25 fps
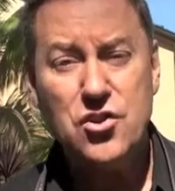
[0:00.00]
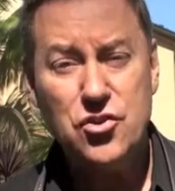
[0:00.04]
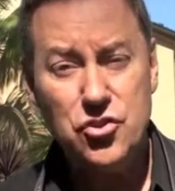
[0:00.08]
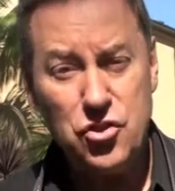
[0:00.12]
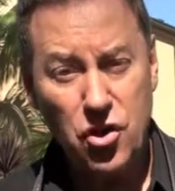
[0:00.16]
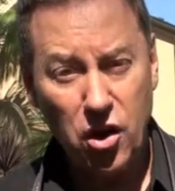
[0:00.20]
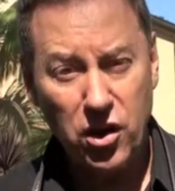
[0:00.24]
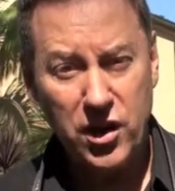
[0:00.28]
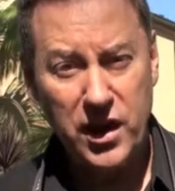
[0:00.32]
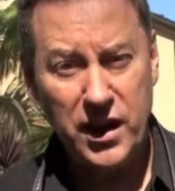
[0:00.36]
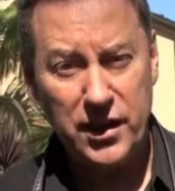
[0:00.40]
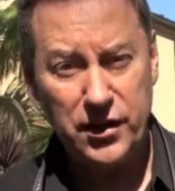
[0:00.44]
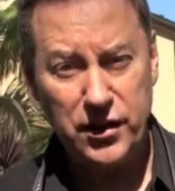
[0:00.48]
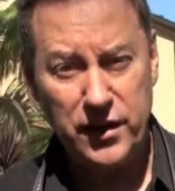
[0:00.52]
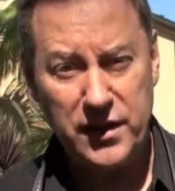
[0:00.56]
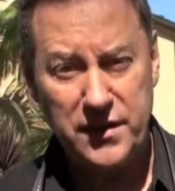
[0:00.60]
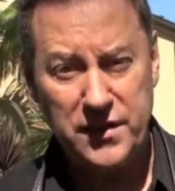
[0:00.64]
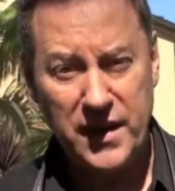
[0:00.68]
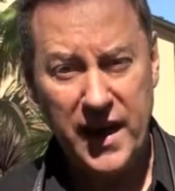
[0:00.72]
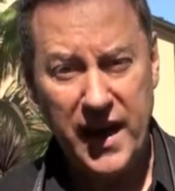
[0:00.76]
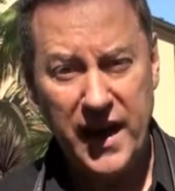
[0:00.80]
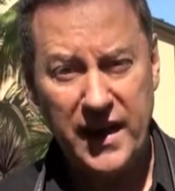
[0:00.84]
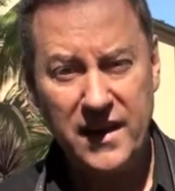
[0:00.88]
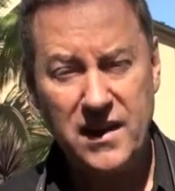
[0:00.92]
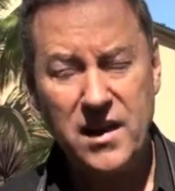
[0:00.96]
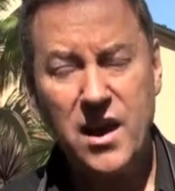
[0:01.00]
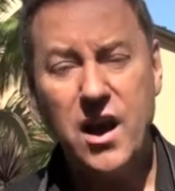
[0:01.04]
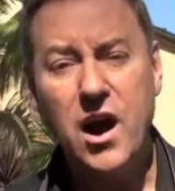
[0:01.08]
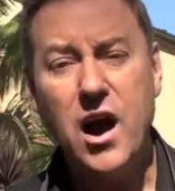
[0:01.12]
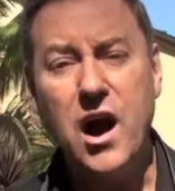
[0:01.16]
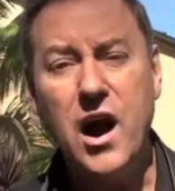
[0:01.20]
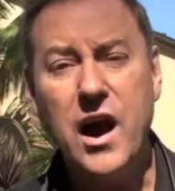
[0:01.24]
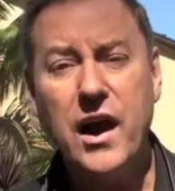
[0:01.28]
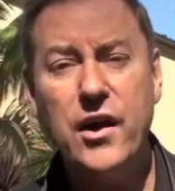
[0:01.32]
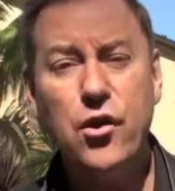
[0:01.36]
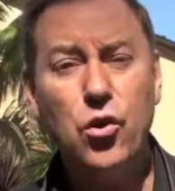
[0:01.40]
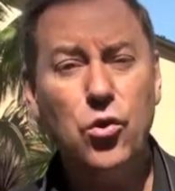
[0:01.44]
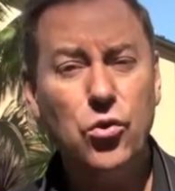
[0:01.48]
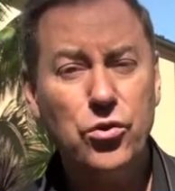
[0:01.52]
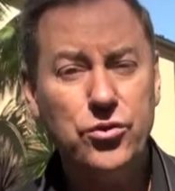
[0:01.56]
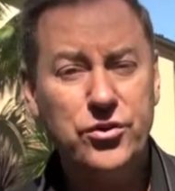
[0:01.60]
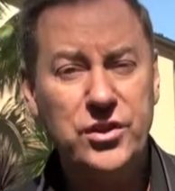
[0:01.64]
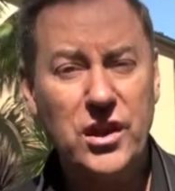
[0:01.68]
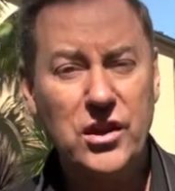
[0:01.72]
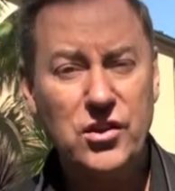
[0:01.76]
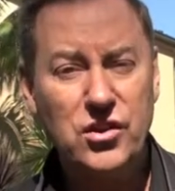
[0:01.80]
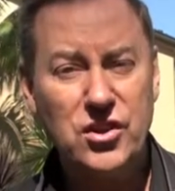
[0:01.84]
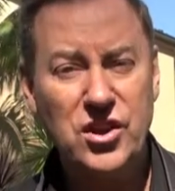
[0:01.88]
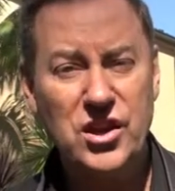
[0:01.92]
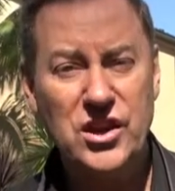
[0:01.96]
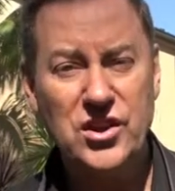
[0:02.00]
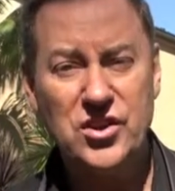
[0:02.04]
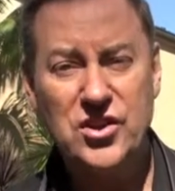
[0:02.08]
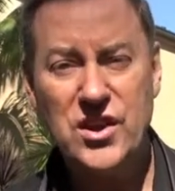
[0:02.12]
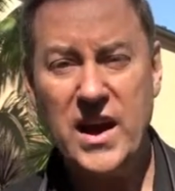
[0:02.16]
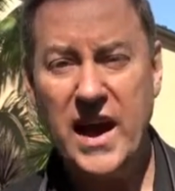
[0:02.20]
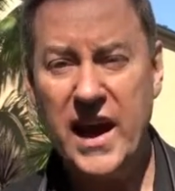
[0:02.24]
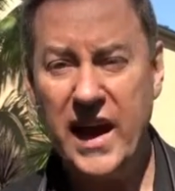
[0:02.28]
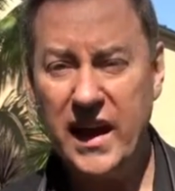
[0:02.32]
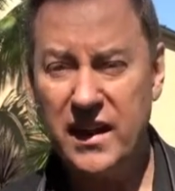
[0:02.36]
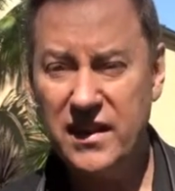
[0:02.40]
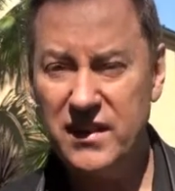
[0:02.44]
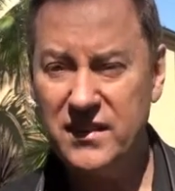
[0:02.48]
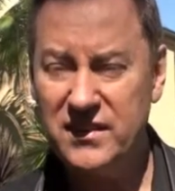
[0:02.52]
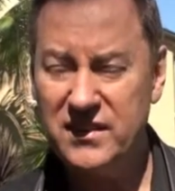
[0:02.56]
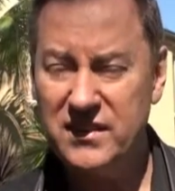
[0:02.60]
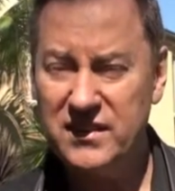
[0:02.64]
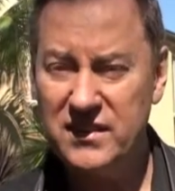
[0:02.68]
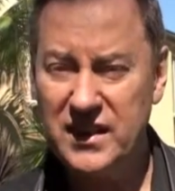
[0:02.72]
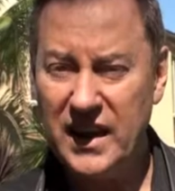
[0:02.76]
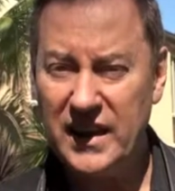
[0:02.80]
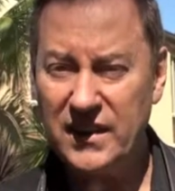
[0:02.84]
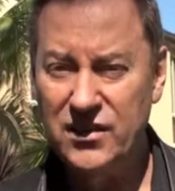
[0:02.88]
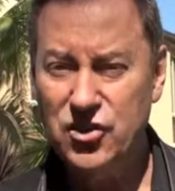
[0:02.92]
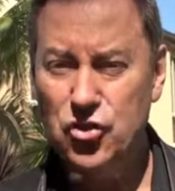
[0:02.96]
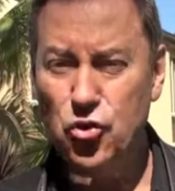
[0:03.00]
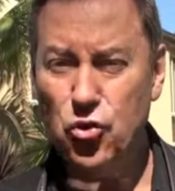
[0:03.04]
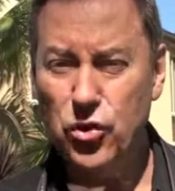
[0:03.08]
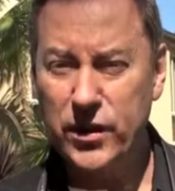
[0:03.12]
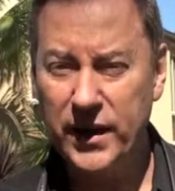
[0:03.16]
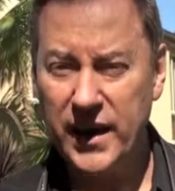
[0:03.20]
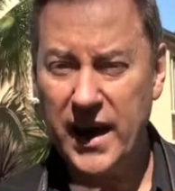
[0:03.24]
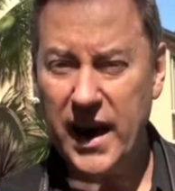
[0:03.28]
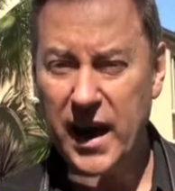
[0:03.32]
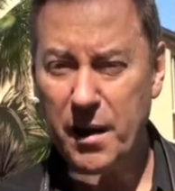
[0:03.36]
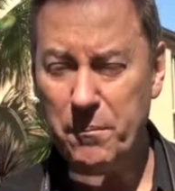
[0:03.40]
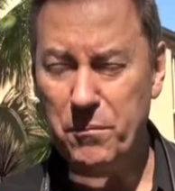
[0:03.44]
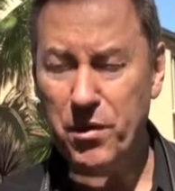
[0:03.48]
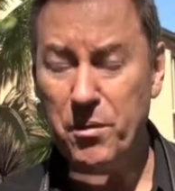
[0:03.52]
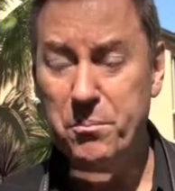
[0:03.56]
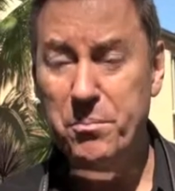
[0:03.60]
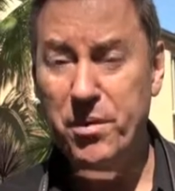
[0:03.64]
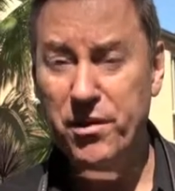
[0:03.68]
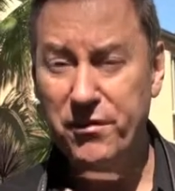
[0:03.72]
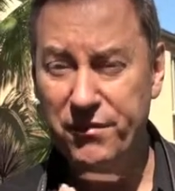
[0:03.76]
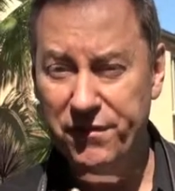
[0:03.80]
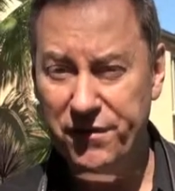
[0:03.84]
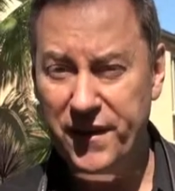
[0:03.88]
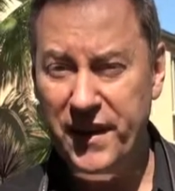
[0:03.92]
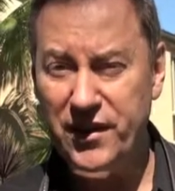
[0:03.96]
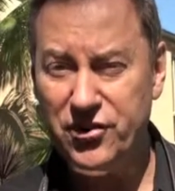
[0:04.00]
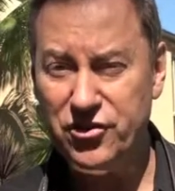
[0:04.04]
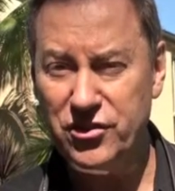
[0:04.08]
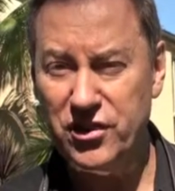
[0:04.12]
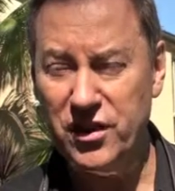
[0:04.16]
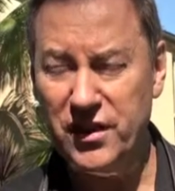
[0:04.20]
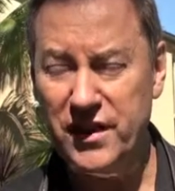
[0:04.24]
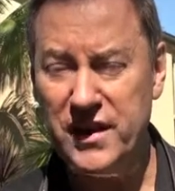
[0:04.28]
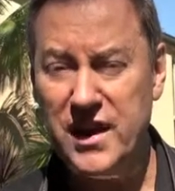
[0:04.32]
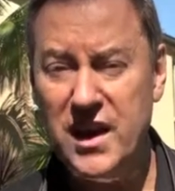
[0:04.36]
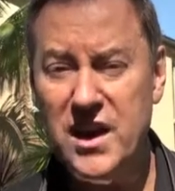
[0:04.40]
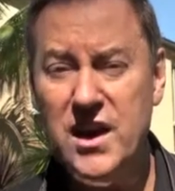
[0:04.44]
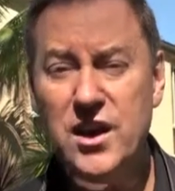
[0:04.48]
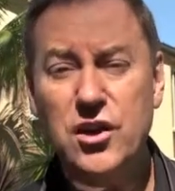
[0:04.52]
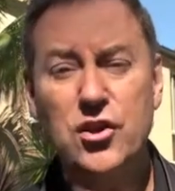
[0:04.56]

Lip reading: Not only that, I also teach you how to set your camera professionally.